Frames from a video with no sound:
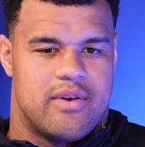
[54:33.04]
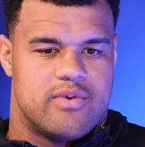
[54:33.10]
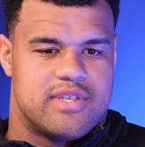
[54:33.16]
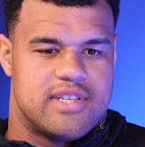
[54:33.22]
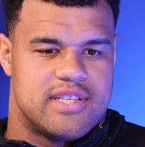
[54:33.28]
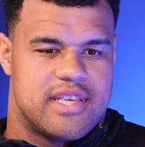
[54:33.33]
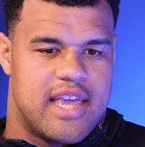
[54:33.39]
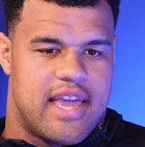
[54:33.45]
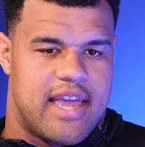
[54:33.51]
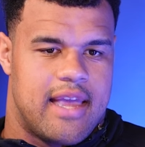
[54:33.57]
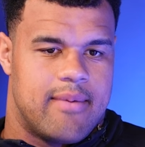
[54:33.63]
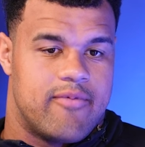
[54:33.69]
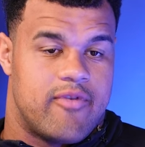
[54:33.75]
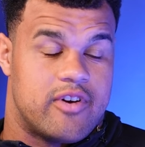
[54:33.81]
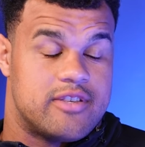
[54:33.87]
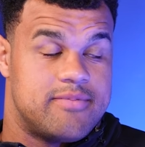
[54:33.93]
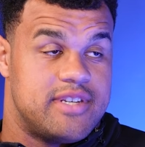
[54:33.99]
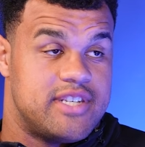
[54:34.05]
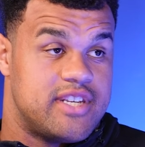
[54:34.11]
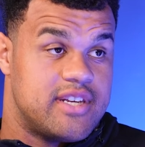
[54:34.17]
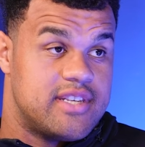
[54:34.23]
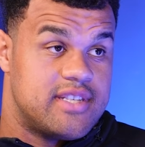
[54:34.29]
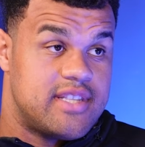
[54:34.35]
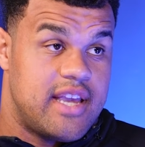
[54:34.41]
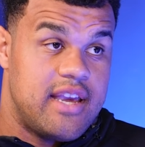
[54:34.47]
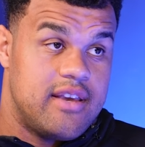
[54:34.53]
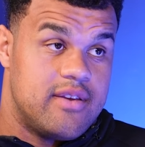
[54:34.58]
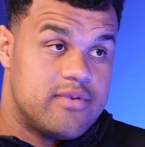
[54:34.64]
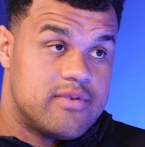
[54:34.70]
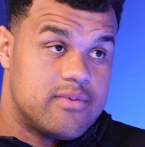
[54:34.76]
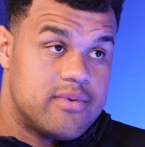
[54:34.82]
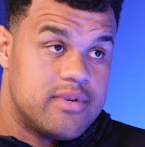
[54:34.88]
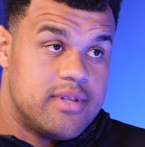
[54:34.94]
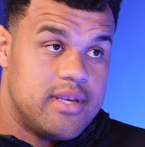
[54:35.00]
was this game versus Michigan State. It was
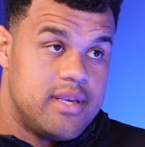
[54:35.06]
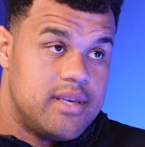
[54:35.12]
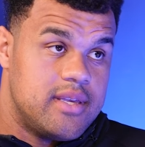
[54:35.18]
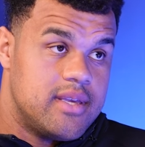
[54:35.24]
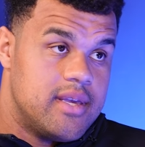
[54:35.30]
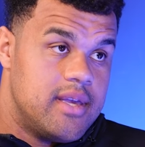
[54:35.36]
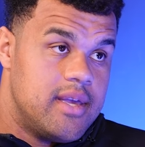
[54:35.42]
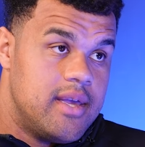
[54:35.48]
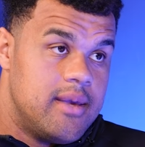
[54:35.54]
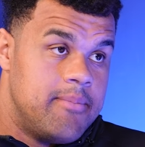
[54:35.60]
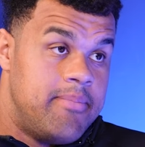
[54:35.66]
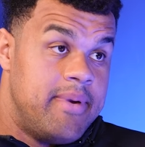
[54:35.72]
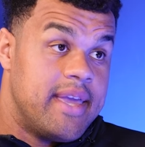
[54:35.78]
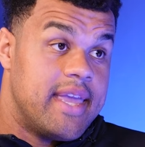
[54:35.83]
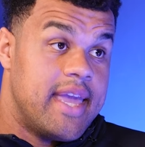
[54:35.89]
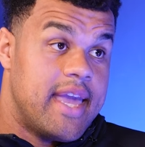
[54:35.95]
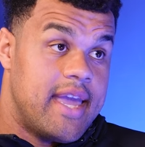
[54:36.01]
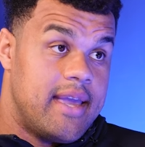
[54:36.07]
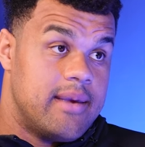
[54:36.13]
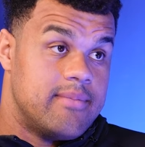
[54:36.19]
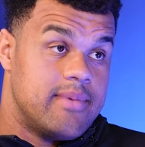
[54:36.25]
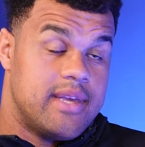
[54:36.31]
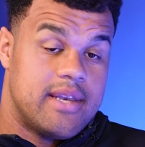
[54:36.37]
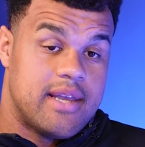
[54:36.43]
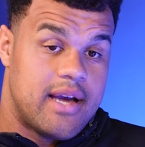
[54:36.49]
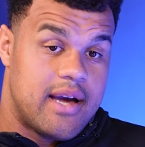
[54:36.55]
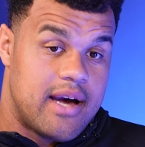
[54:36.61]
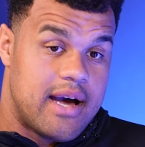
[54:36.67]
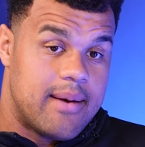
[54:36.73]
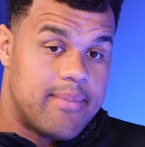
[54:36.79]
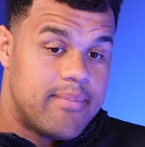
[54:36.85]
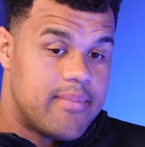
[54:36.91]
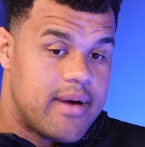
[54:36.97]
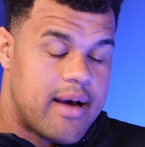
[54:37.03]
a really big game, and
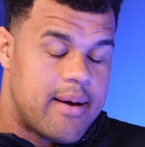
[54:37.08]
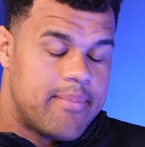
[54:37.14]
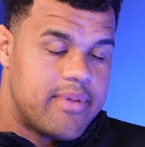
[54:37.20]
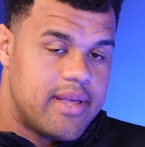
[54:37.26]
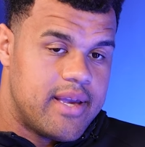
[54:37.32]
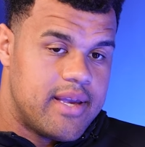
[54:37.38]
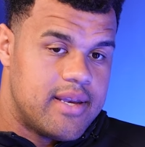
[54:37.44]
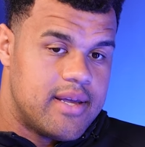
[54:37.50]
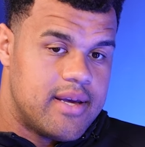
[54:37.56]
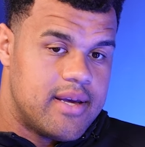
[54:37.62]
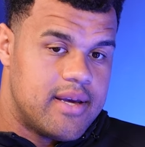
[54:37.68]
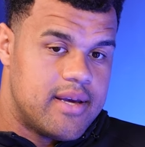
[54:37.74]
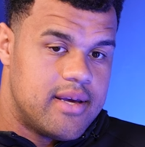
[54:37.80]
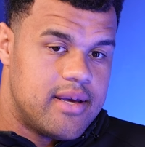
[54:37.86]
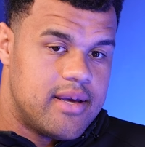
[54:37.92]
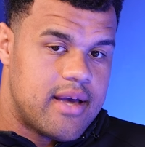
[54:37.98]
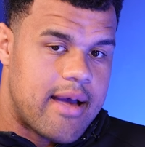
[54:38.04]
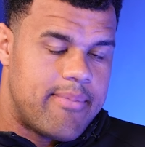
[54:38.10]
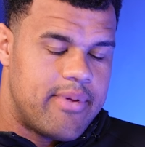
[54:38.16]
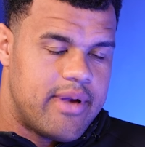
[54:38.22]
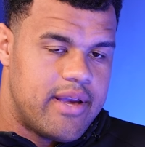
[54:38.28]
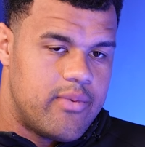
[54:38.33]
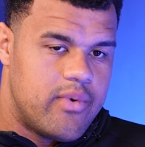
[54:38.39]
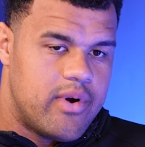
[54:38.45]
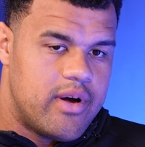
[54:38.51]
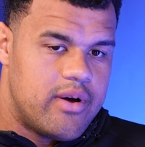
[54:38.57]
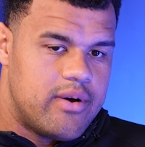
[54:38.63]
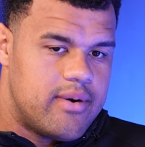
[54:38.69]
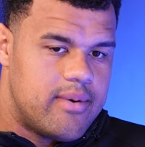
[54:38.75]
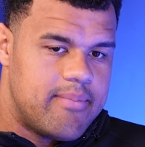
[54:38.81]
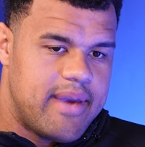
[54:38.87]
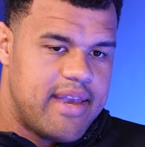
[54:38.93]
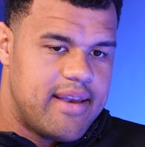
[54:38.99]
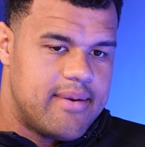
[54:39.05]
I played well,
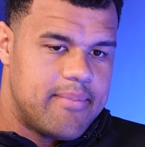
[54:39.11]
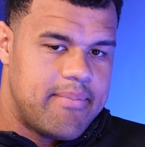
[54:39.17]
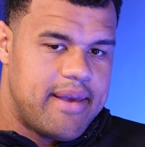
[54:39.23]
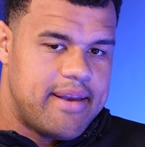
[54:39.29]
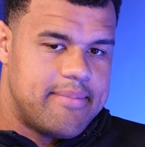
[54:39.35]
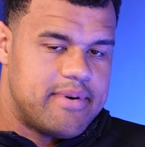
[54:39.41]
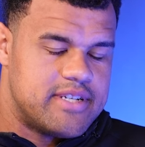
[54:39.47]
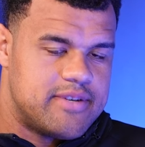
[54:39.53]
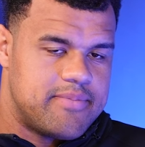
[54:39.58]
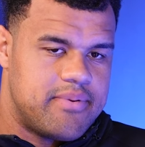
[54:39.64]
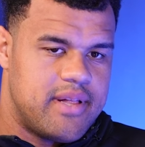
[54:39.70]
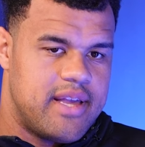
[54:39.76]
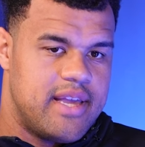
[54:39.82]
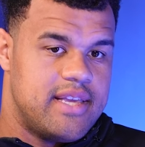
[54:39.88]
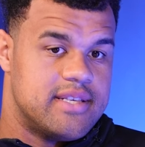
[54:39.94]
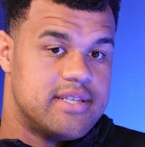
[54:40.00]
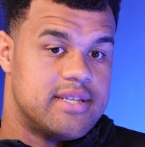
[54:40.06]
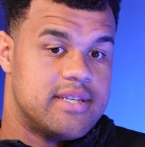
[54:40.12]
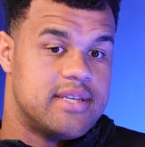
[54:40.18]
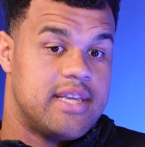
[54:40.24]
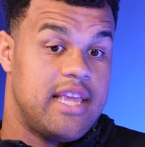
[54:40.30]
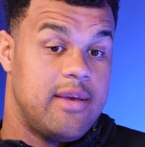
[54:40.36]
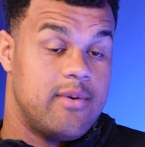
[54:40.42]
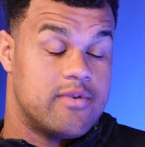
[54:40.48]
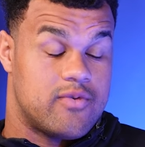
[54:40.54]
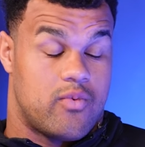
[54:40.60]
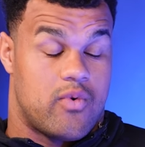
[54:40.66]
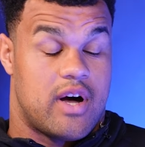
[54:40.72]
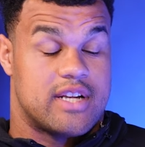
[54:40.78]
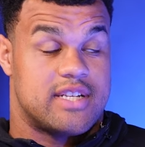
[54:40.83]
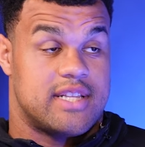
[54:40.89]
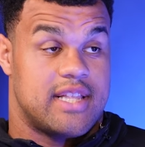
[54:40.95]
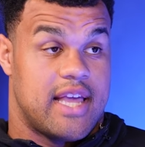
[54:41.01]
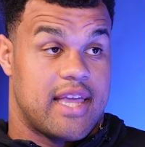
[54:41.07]
made a bunch of plays, and he was
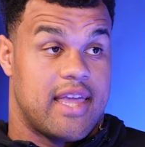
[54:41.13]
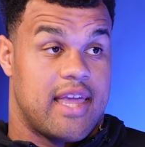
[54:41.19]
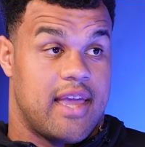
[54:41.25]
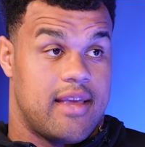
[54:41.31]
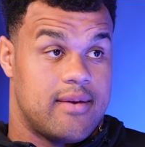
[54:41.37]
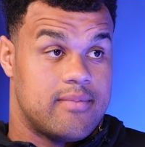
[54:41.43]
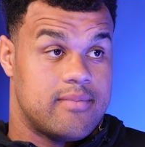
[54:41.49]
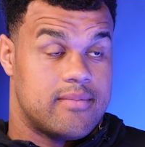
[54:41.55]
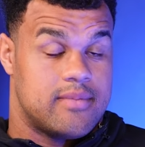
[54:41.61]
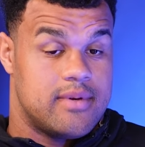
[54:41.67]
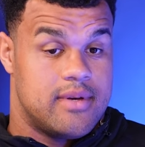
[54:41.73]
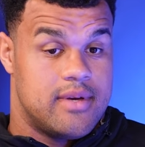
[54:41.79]
watching that game.